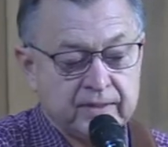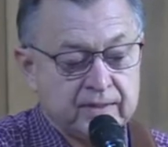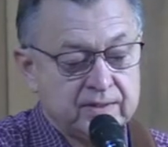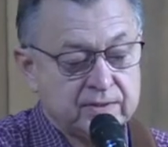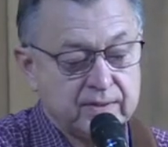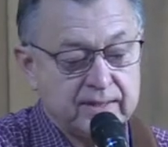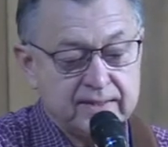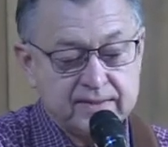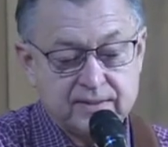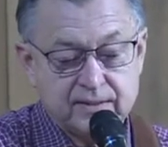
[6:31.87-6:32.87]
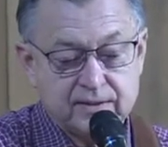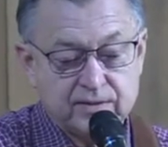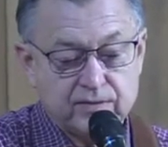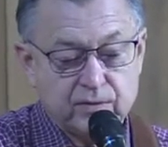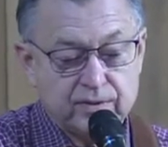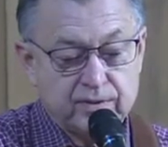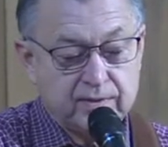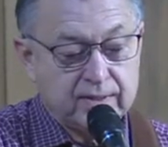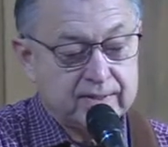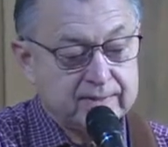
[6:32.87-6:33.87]
So I'd like to sing this for
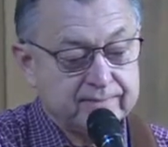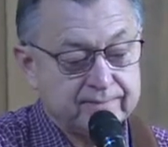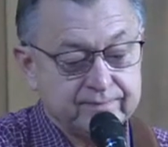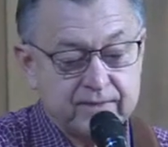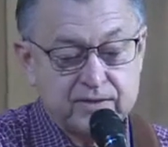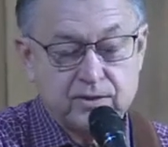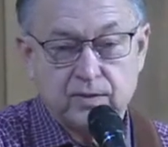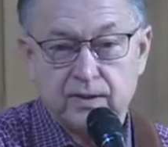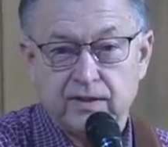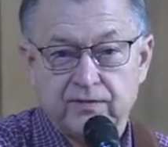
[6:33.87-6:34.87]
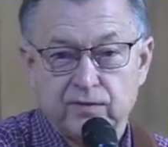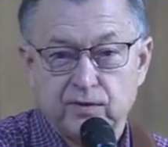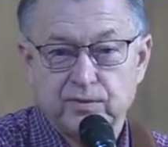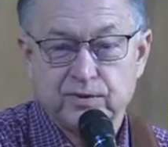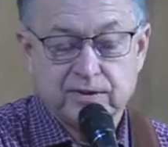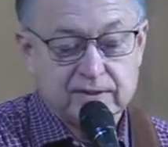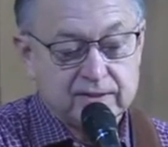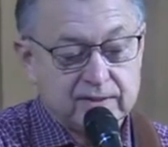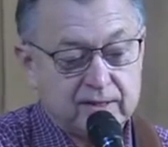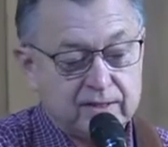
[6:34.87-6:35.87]
you. As you know, I love folk music,
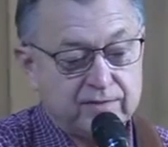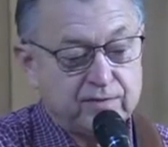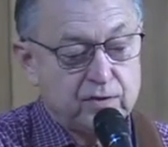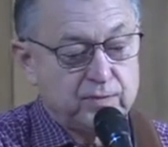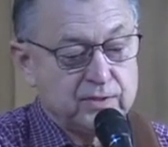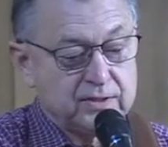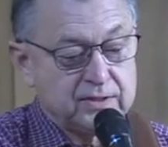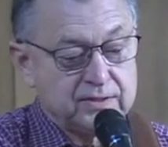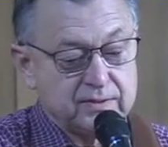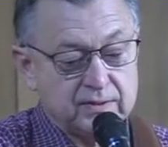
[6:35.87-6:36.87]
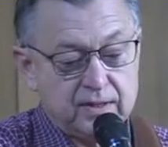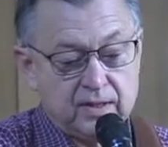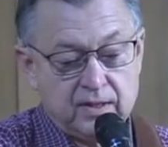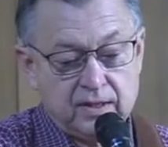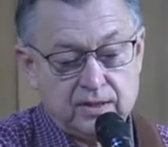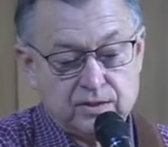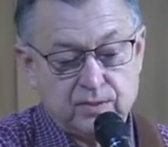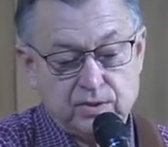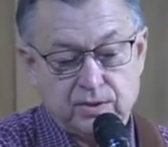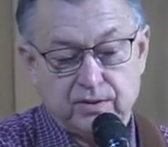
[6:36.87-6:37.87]
and I think folk music is the
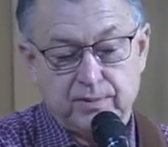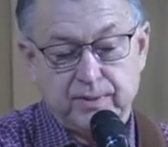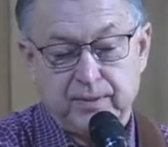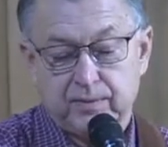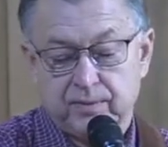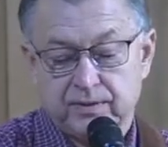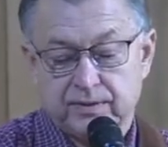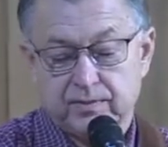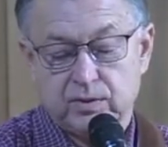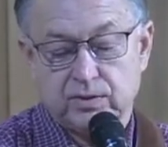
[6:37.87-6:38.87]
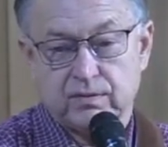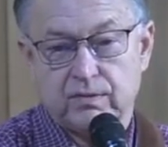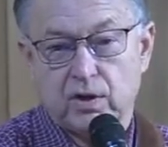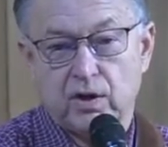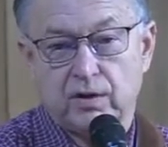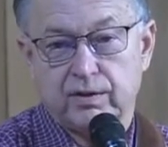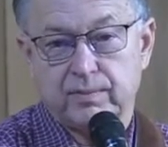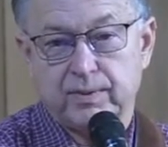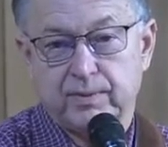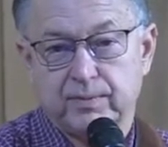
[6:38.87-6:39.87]
music of the people. It's the music of the heart of the
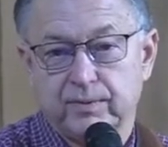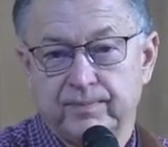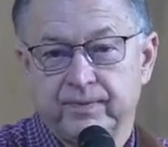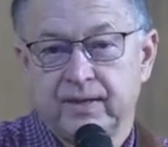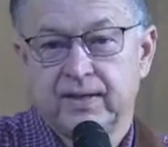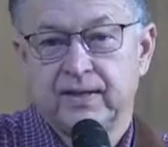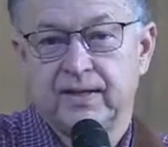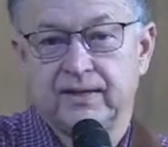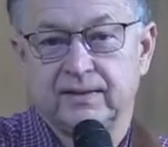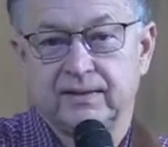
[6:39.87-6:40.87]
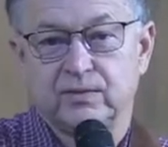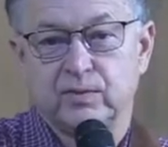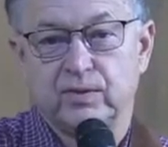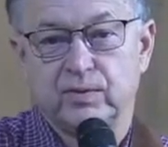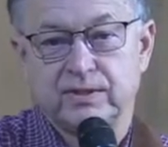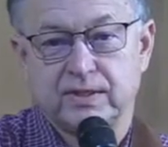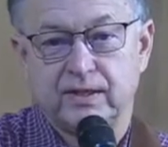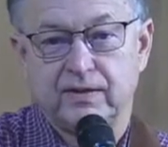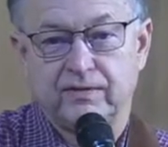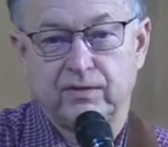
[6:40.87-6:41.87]
people. And that's one of the reasons I
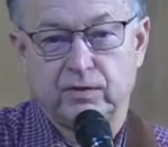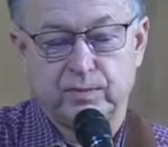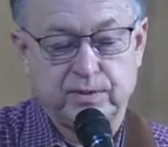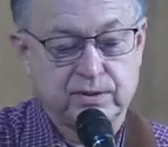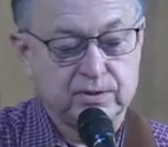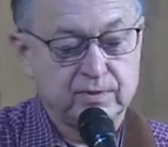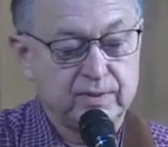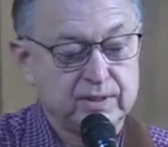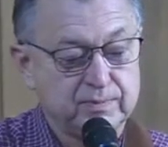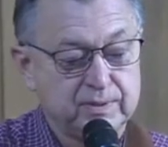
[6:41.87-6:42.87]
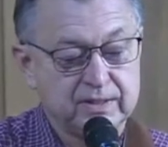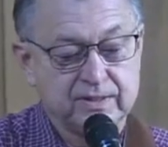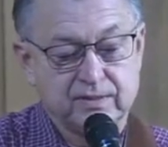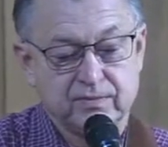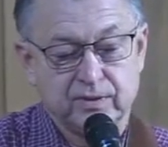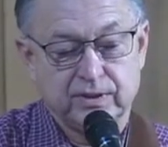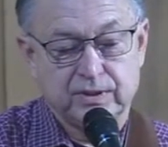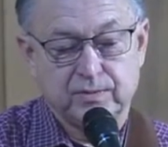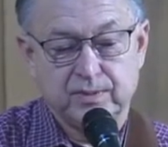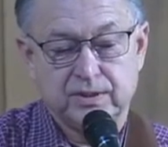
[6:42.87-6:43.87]
love folk music so much, because it really
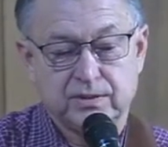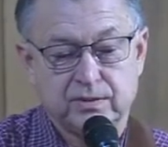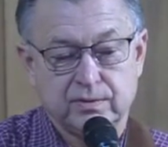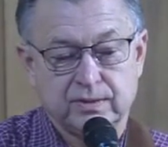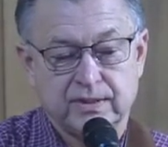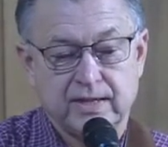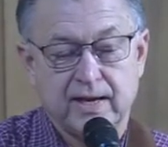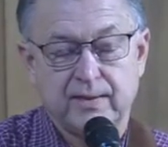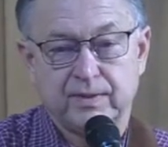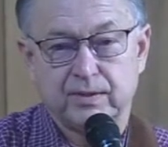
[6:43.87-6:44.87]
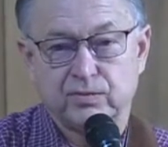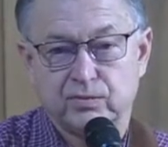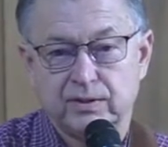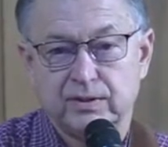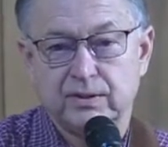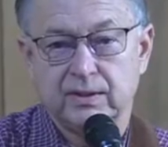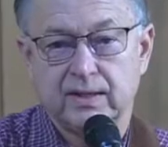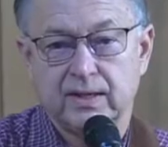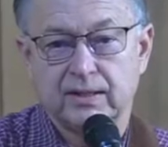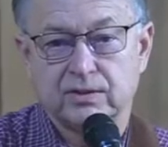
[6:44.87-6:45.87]
speaks to the time that it was written,
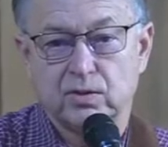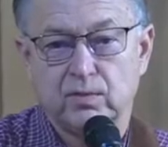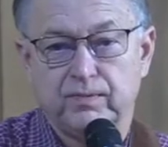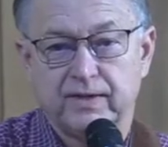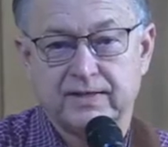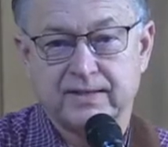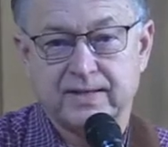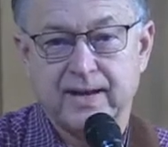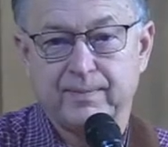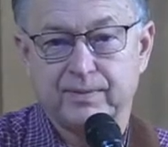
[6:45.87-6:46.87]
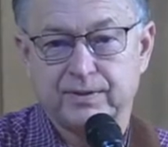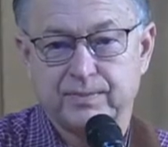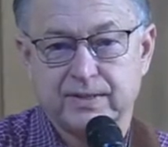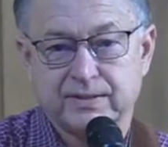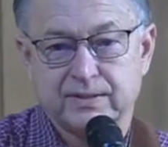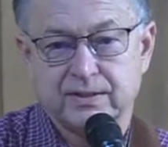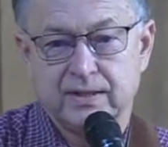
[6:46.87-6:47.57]
and it's hopefully has a timeless message